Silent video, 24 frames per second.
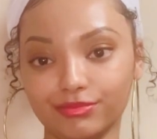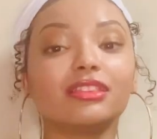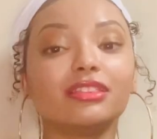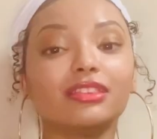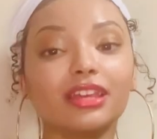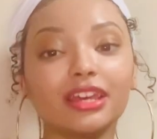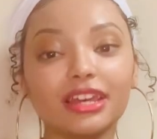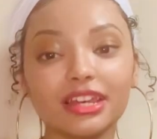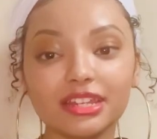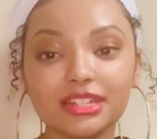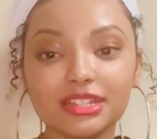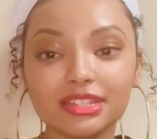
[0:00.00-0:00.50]

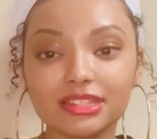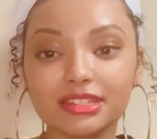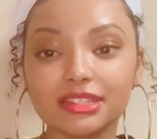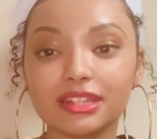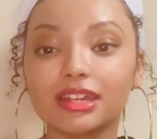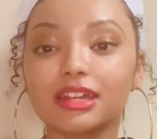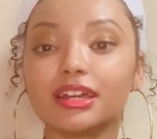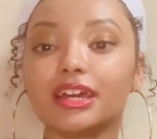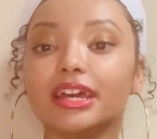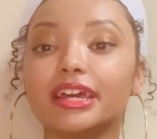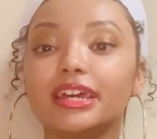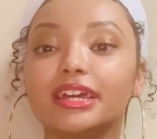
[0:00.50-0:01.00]
This
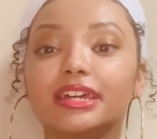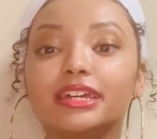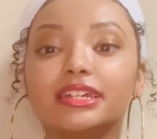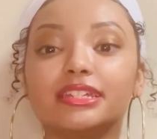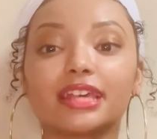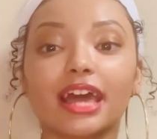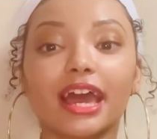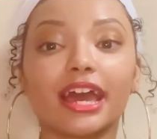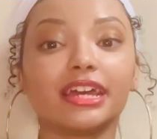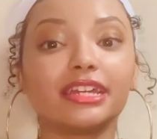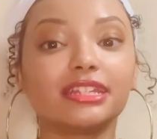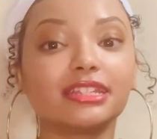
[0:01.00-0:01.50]
is
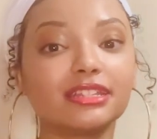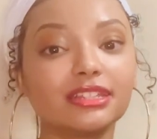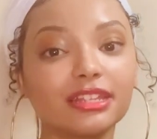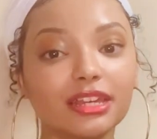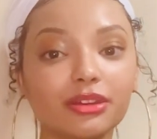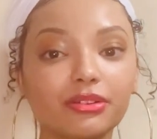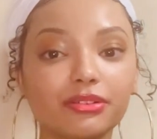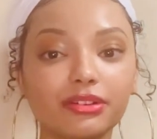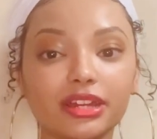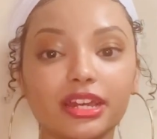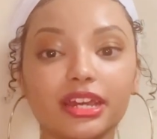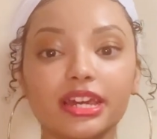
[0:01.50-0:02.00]
a
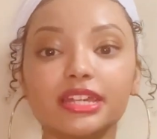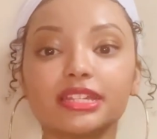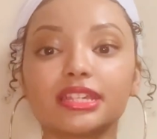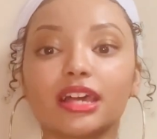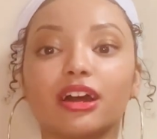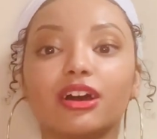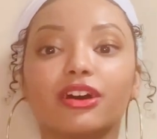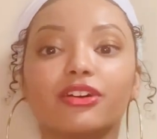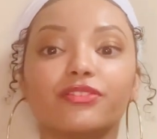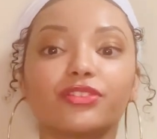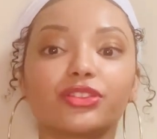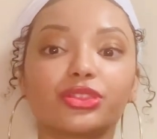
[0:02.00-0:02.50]
series
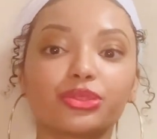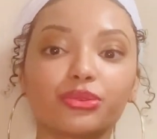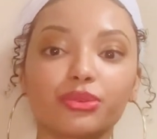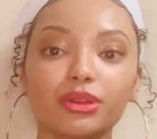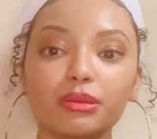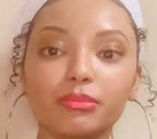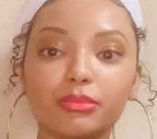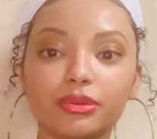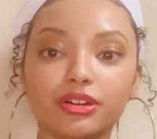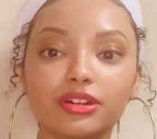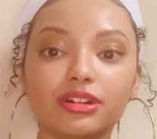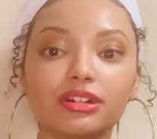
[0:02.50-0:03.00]
of 3
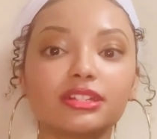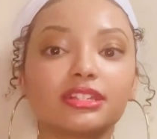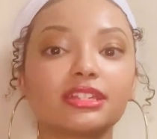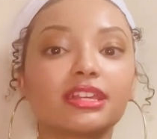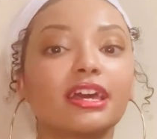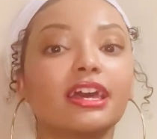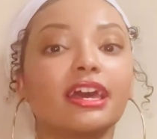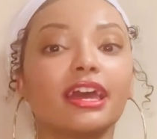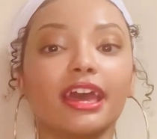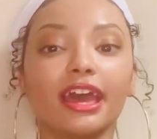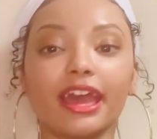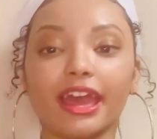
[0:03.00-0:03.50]
books,
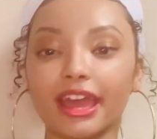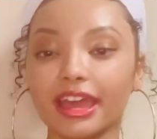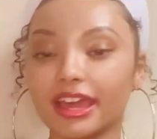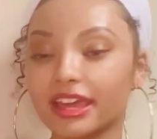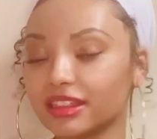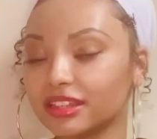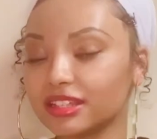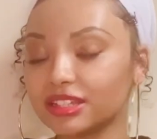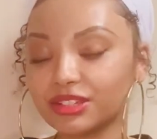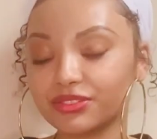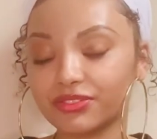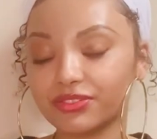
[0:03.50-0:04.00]
and in
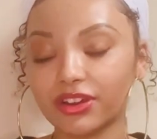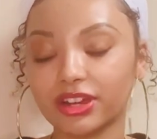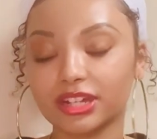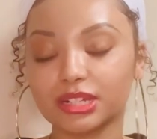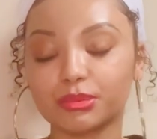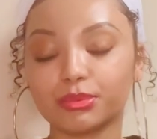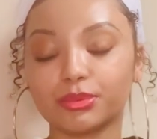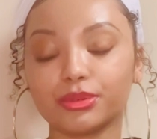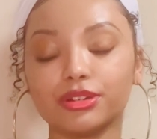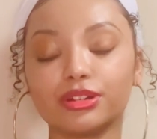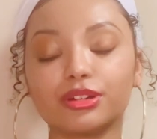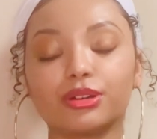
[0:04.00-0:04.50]
this first
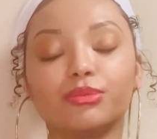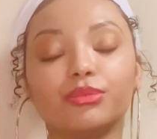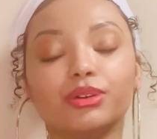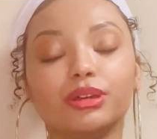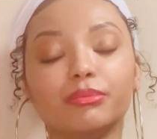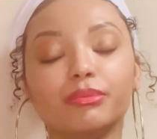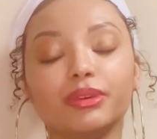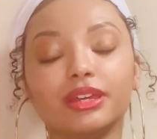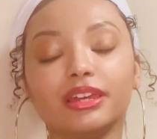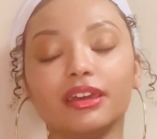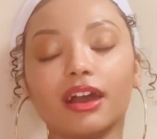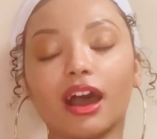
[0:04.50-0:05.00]
book, we
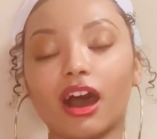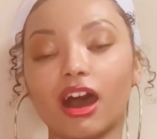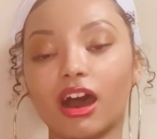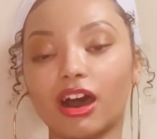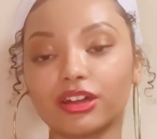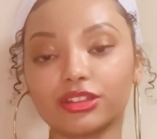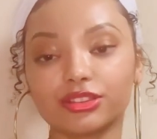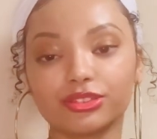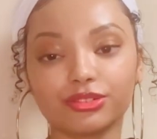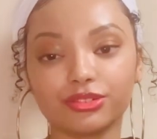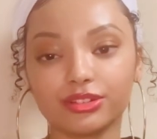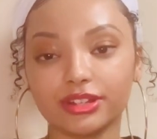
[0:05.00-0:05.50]
meet all
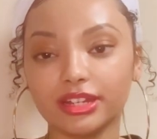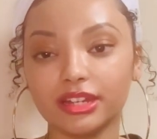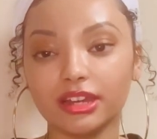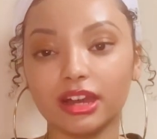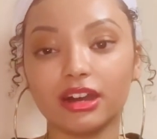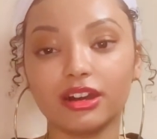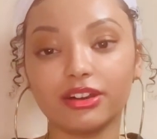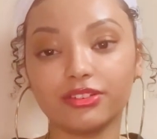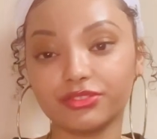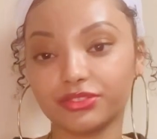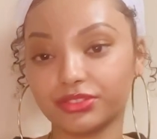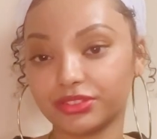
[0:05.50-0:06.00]
3
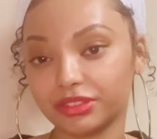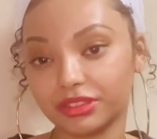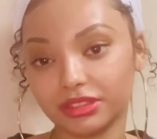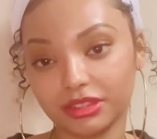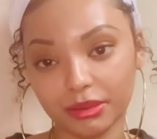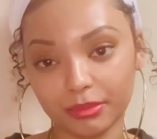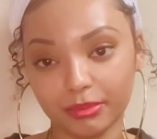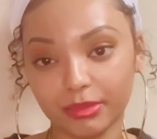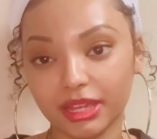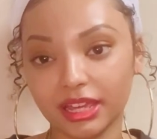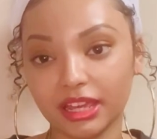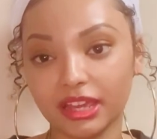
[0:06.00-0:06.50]
of the
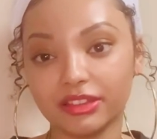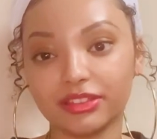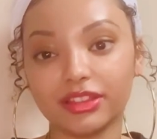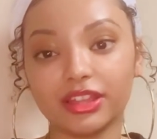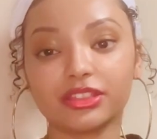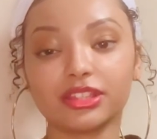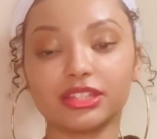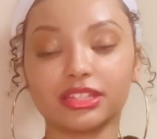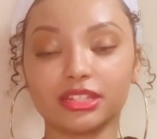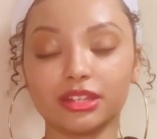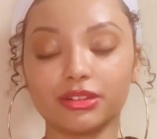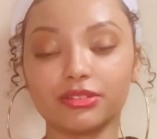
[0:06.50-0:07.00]
men that the
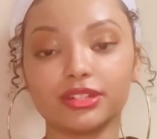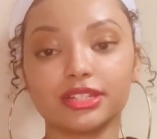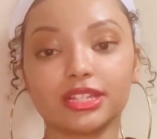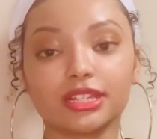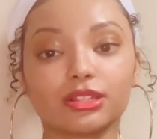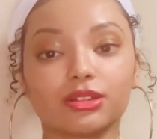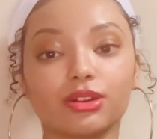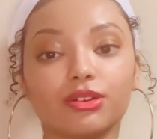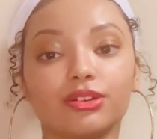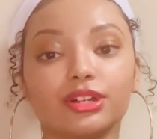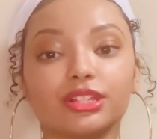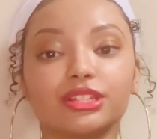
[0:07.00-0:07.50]
series is
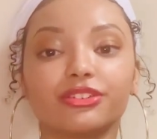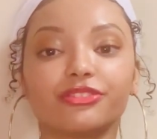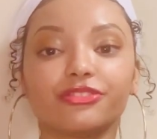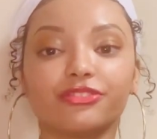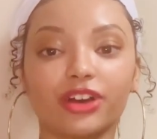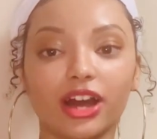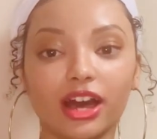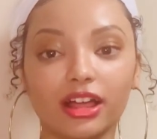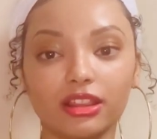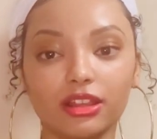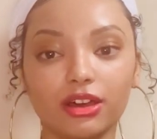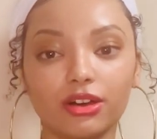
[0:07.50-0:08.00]
going to
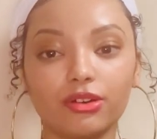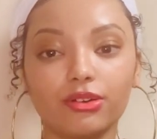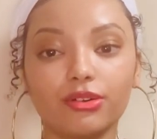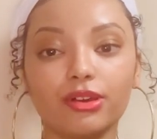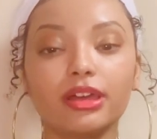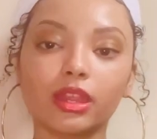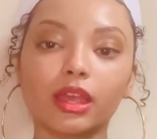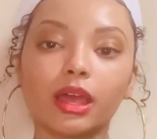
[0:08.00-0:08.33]
follow.